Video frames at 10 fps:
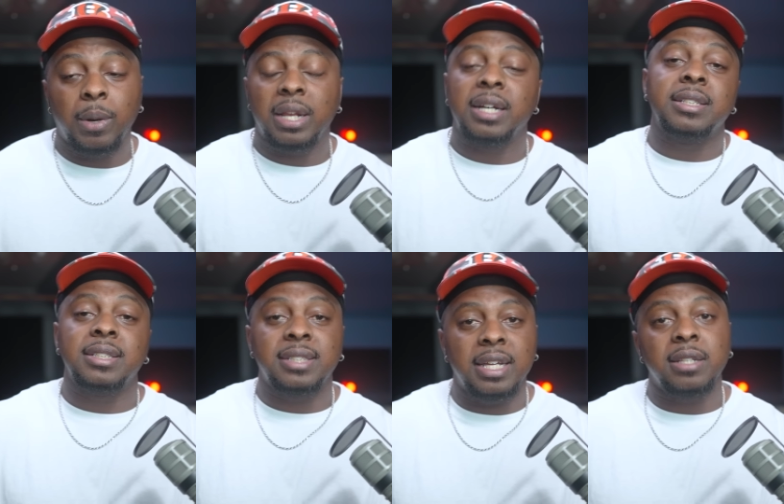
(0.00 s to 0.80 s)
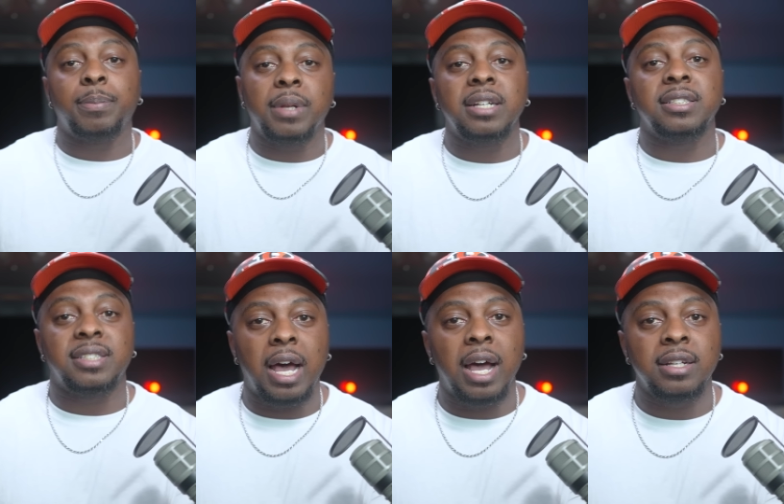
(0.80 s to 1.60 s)
while I understand the player
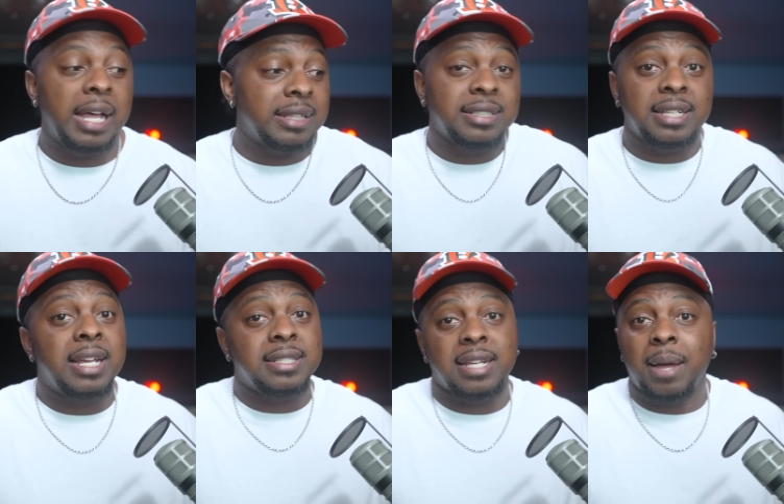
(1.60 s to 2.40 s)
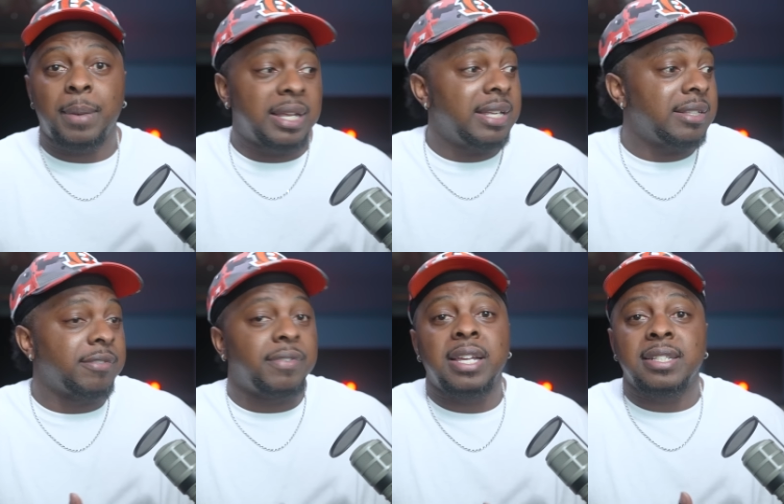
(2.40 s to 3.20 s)
side, at the same time, I get the
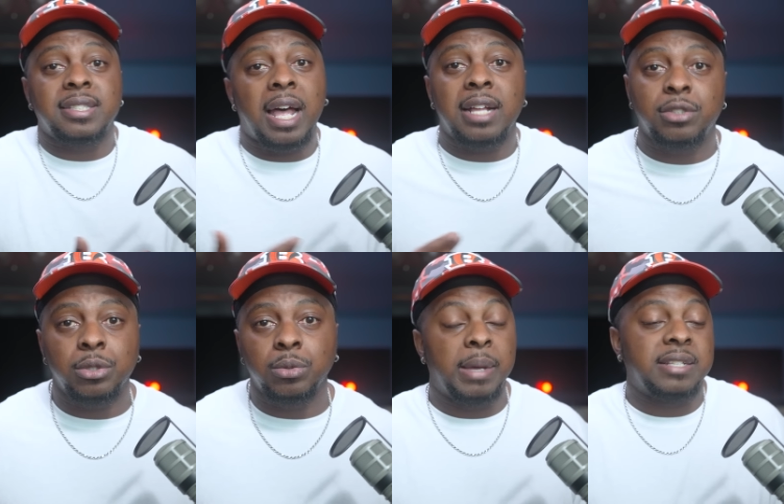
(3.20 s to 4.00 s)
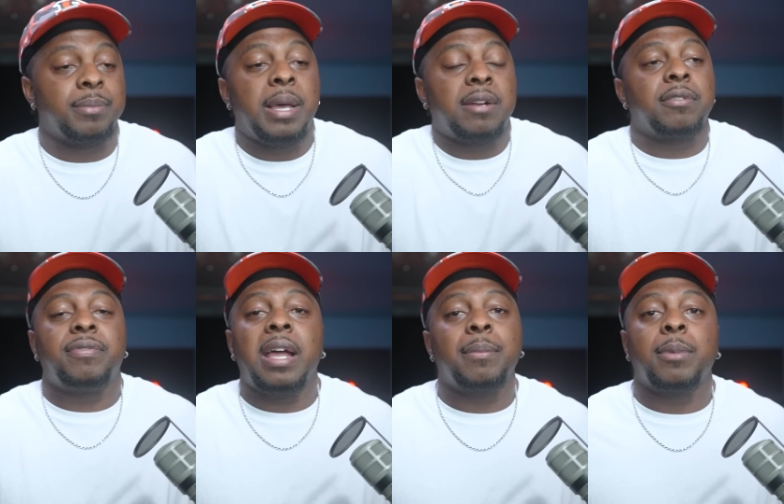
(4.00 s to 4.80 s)
fan side too. As a matter of
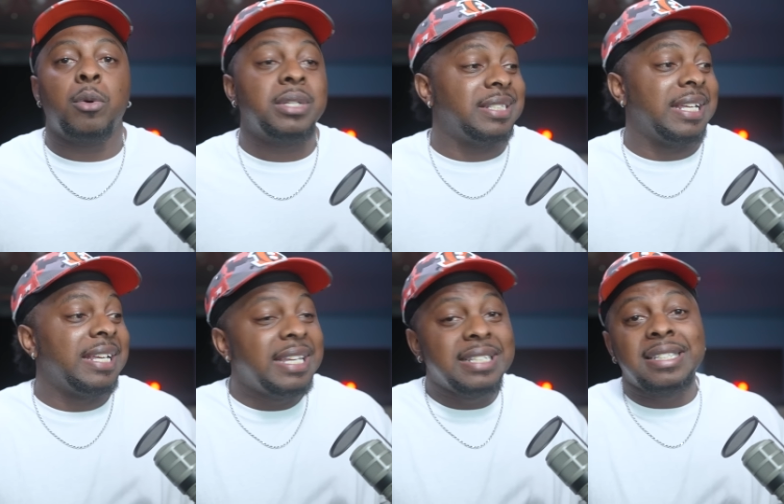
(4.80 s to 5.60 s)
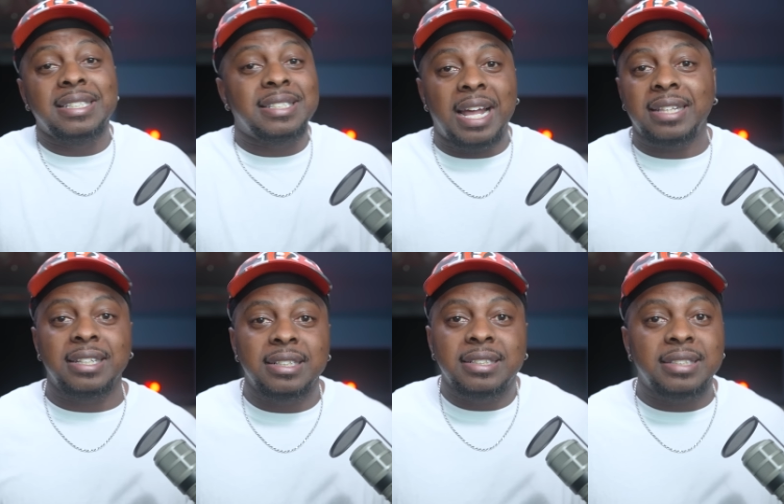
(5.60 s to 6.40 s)
fact, bro, this is the easiest side to
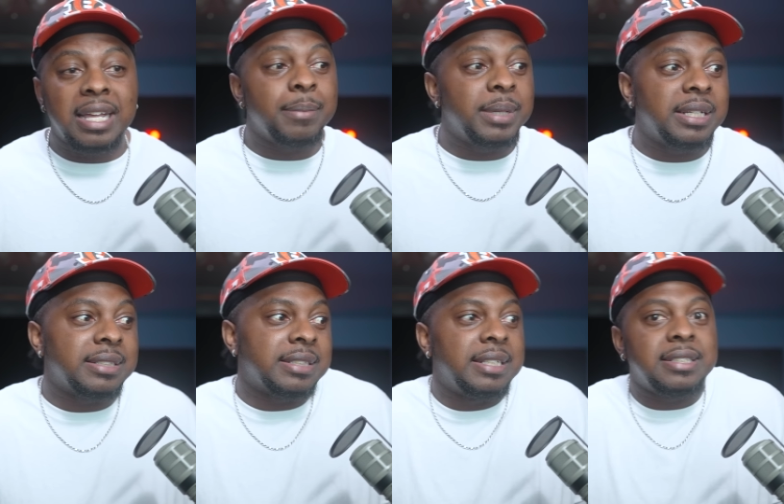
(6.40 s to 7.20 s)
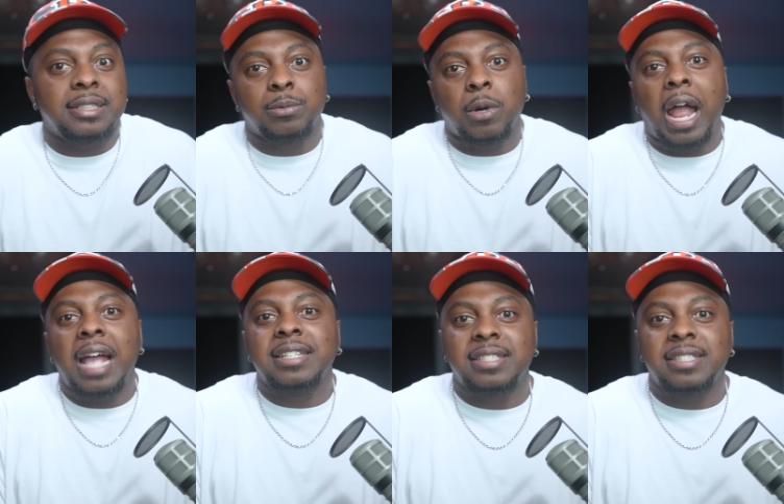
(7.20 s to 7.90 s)
understand because this is where I